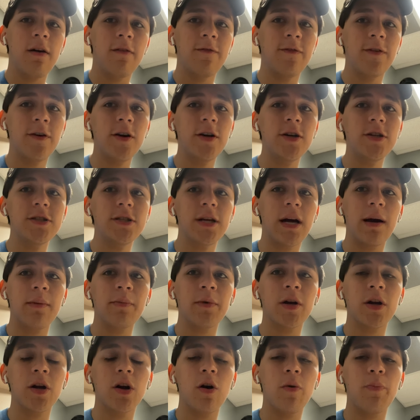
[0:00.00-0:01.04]
First, I'm
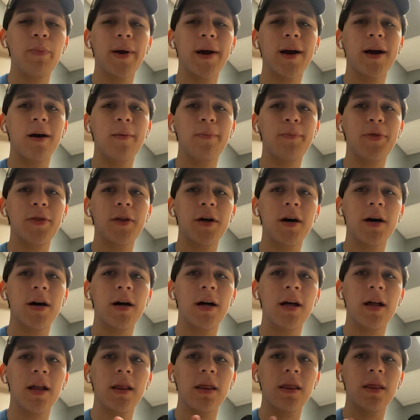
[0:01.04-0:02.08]
going to go pick up
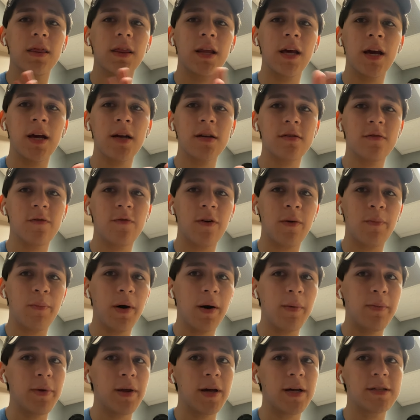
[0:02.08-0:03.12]
the things from
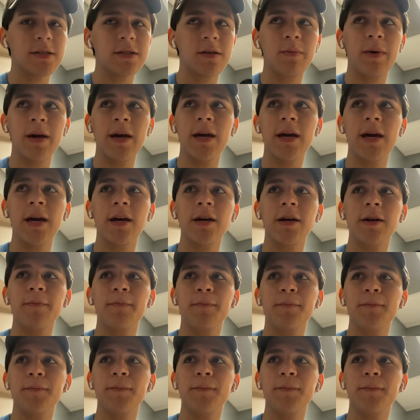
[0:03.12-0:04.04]
Publix to make it.